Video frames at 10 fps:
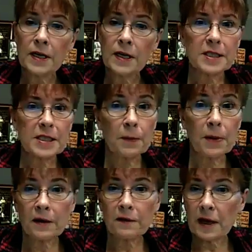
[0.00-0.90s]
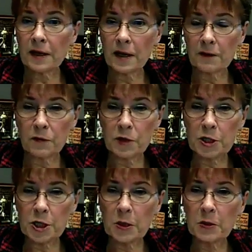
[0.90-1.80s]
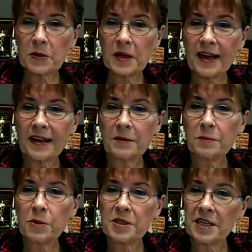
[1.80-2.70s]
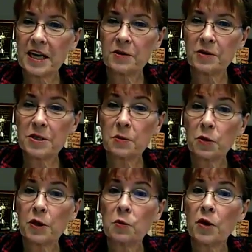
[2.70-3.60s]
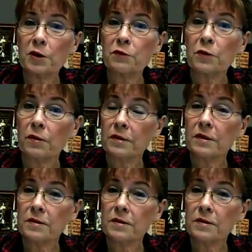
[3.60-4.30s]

step out of that comfort zone, and put together some really wonderful